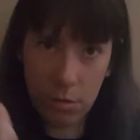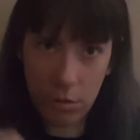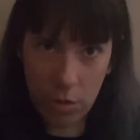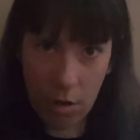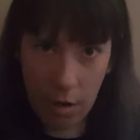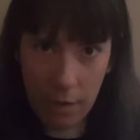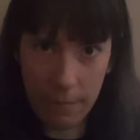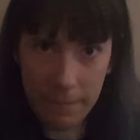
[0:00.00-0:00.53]

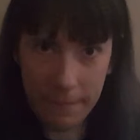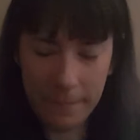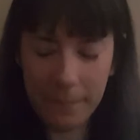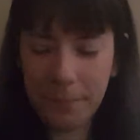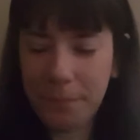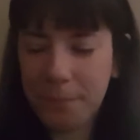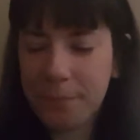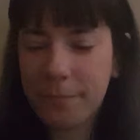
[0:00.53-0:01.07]
Sorry.
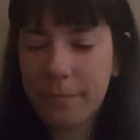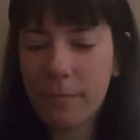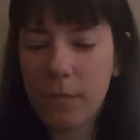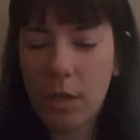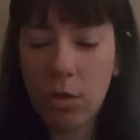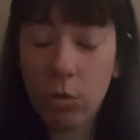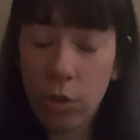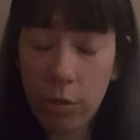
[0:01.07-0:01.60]

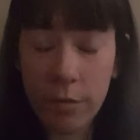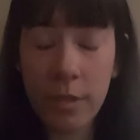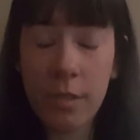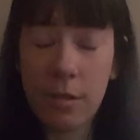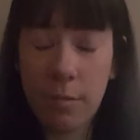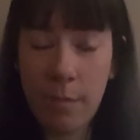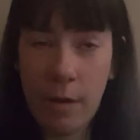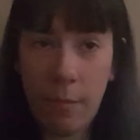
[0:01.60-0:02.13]
You'll learn
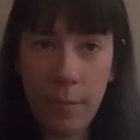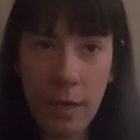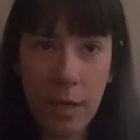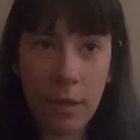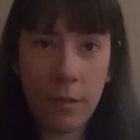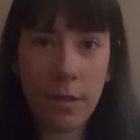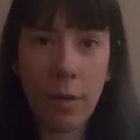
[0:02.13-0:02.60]
this about me,